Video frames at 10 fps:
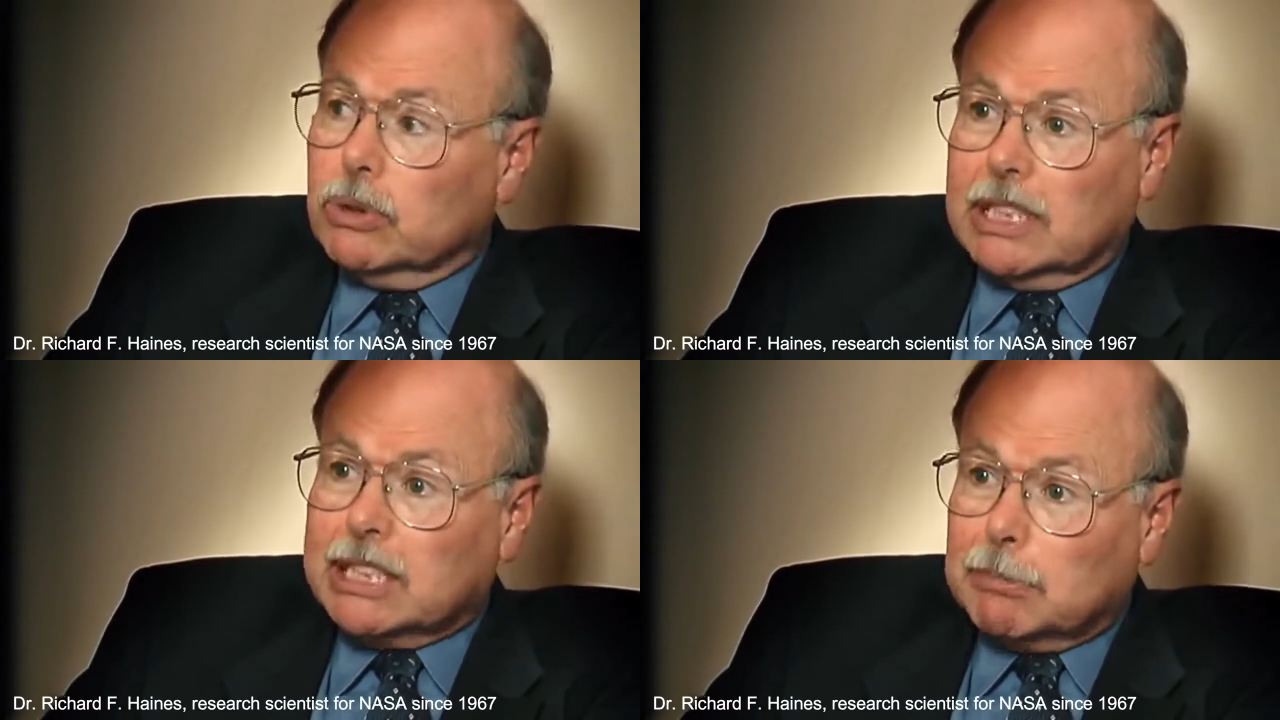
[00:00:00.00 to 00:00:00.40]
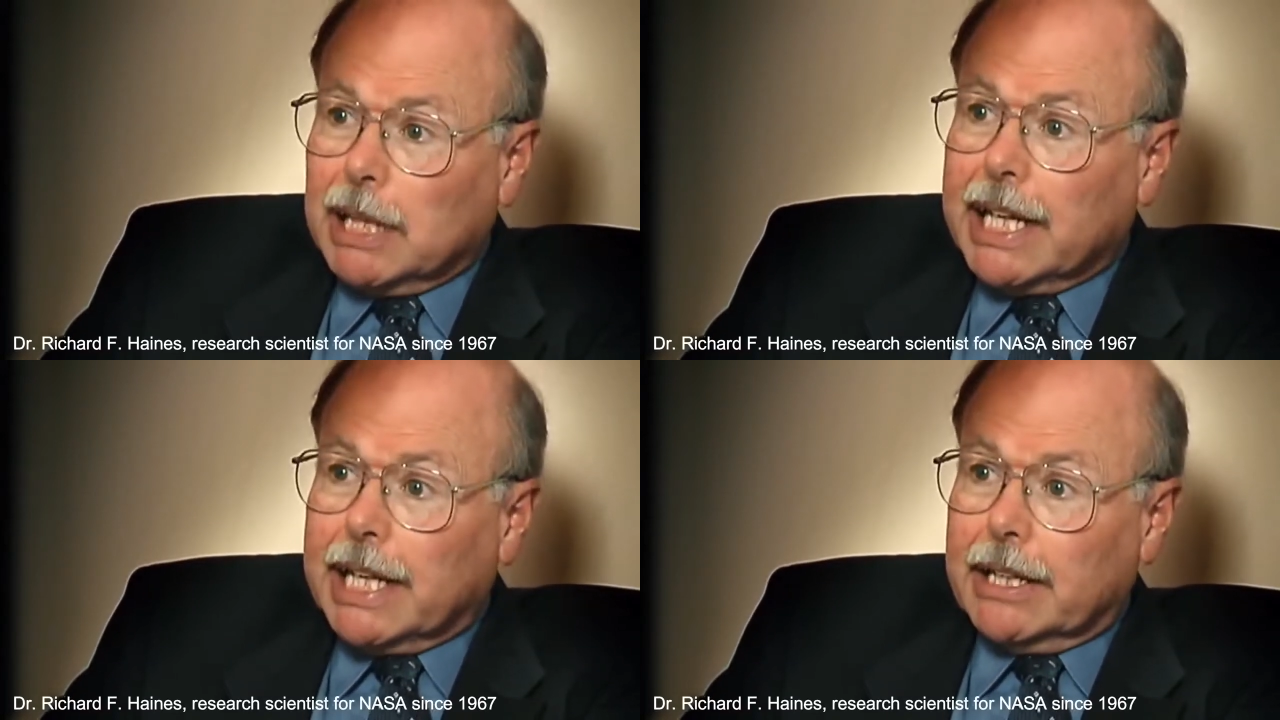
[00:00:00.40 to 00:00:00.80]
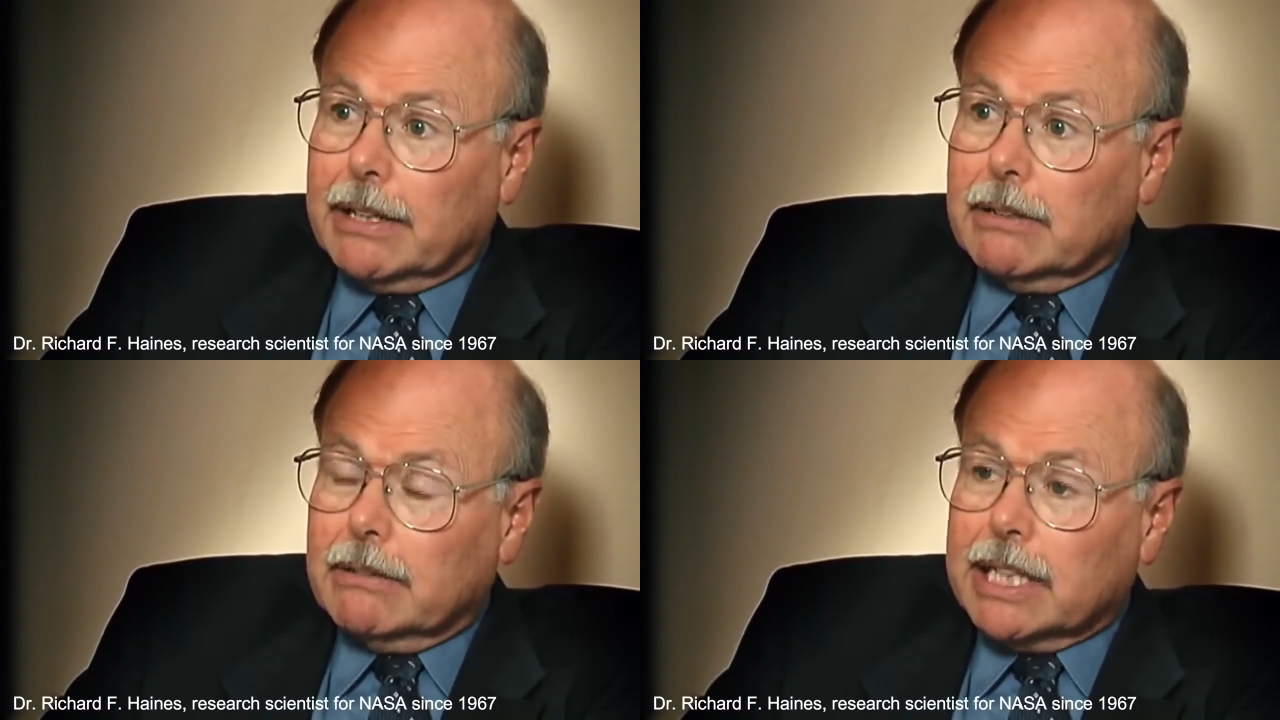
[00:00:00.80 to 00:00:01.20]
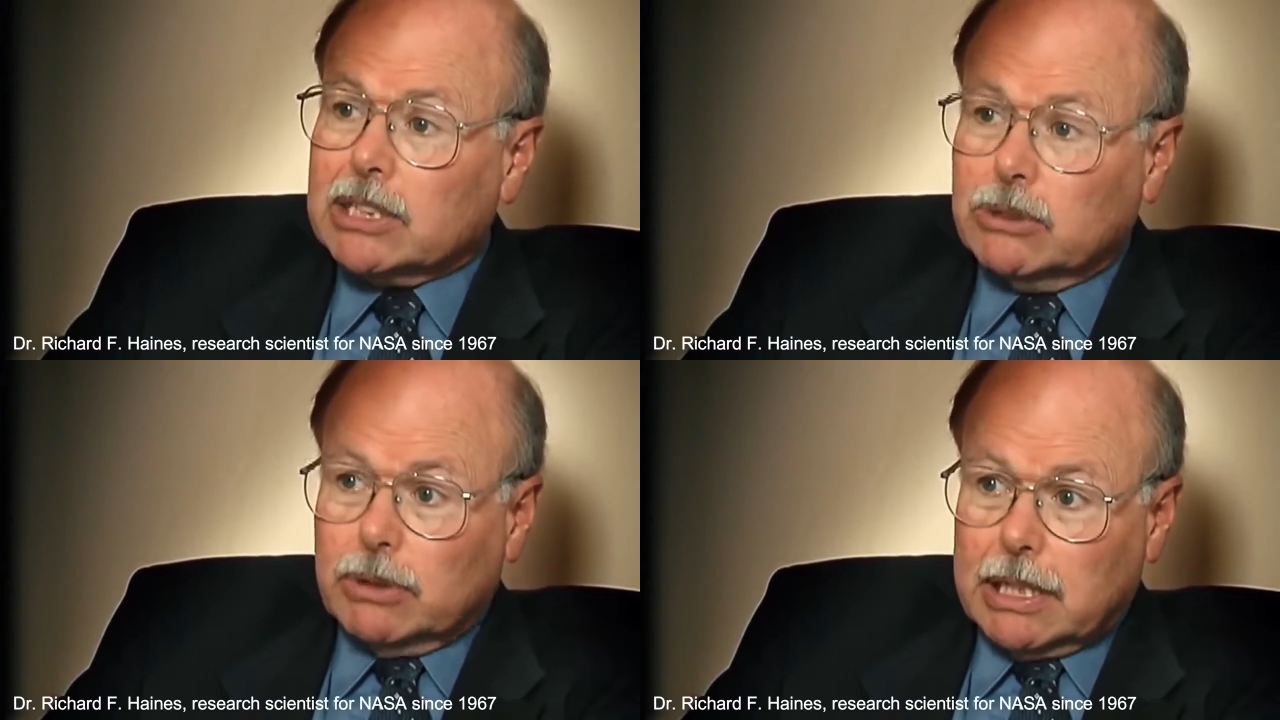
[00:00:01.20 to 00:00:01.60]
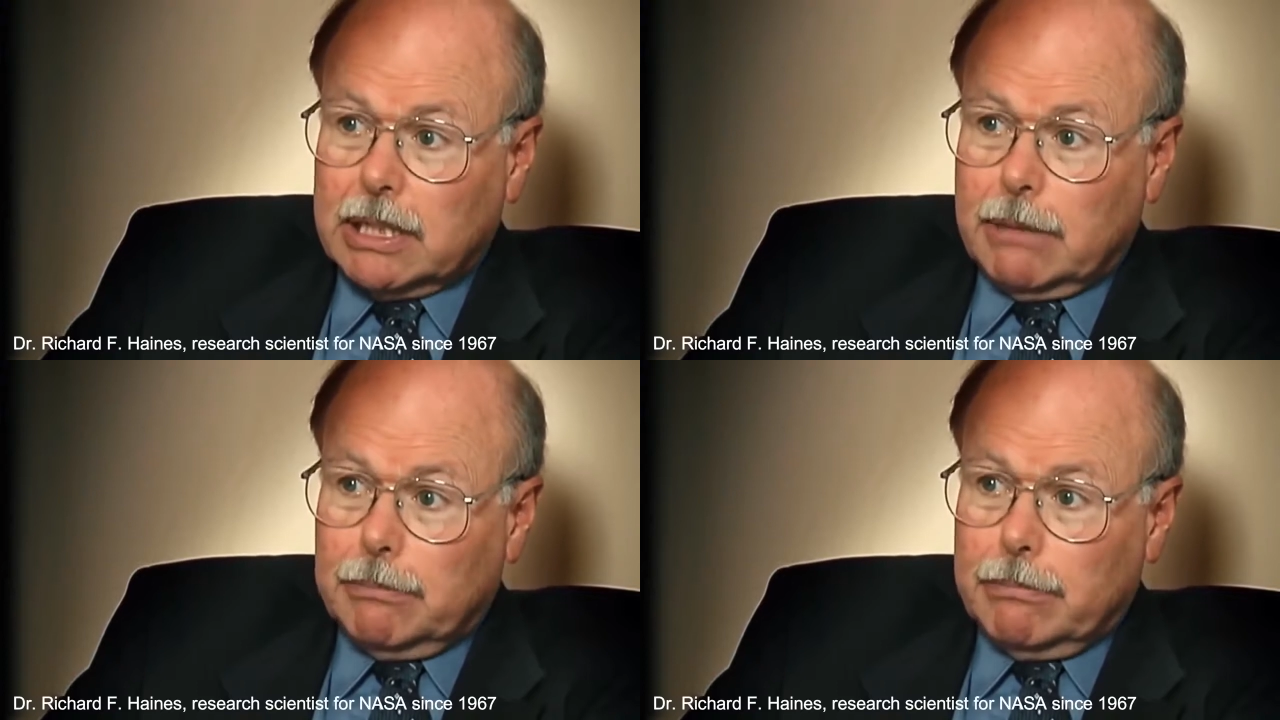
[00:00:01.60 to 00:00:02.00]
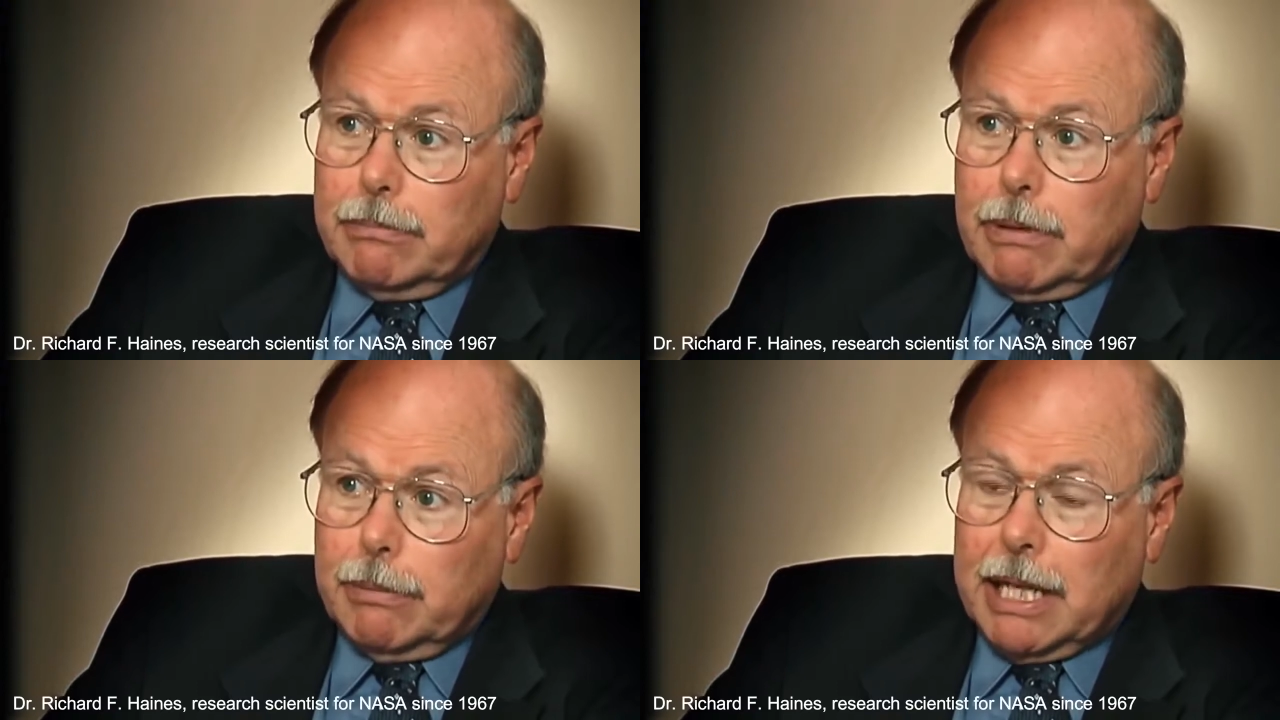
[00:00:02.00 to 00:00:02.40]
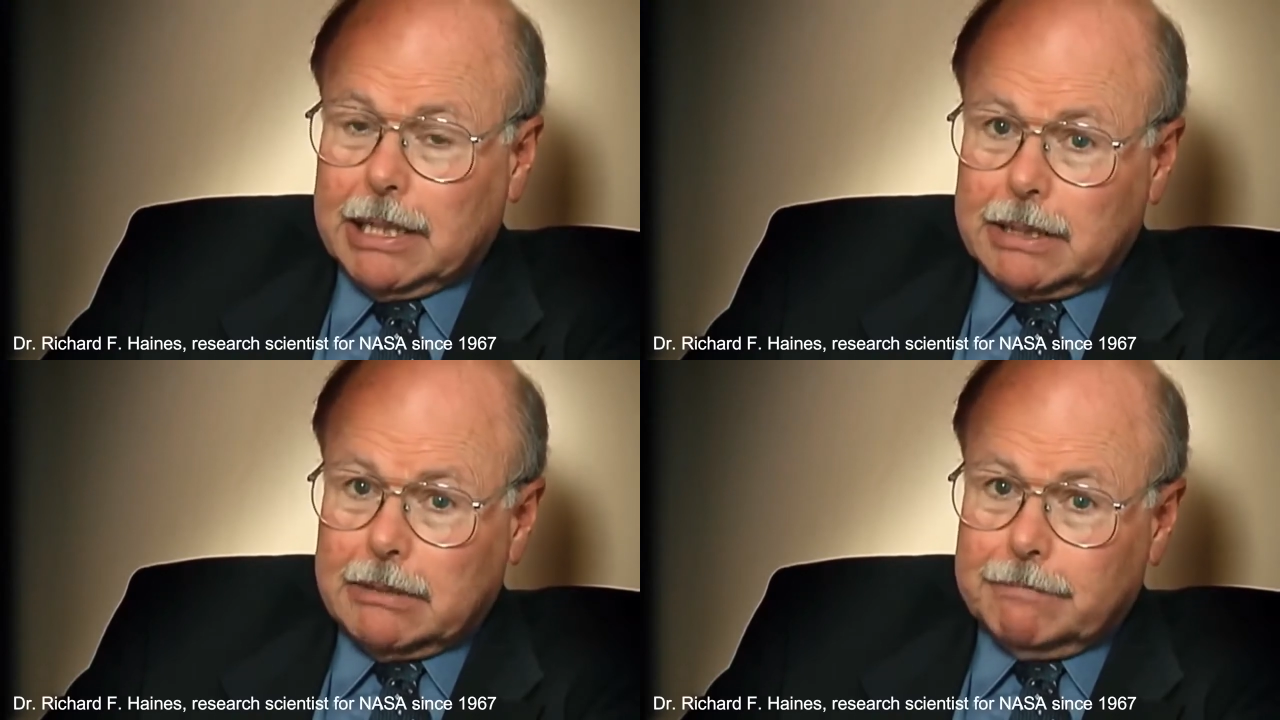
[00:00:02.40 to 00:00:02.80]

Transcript: display next to a pilot,